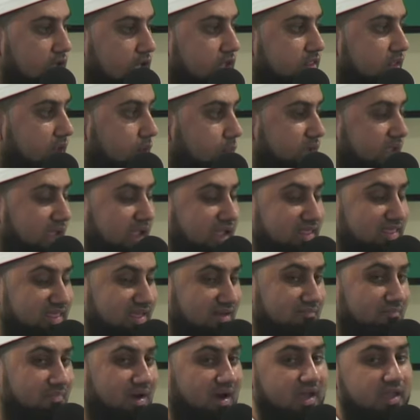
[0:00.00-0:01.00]
then we aid
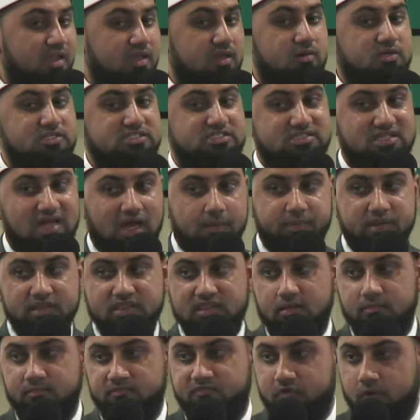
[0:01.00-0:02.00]
them by stopping
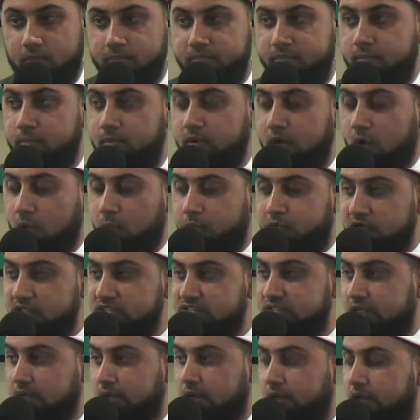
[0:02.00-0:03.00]
them from
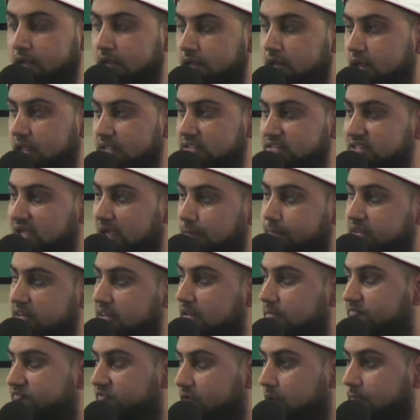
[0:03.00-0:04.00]
oppressing and stopping
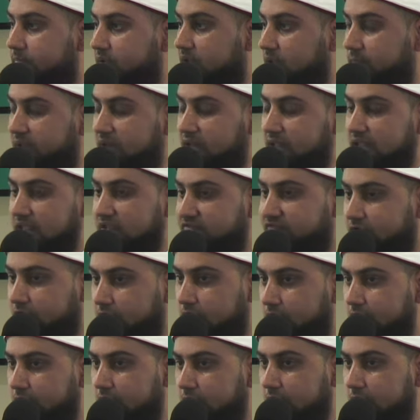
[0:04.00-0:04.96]
them from committing evil.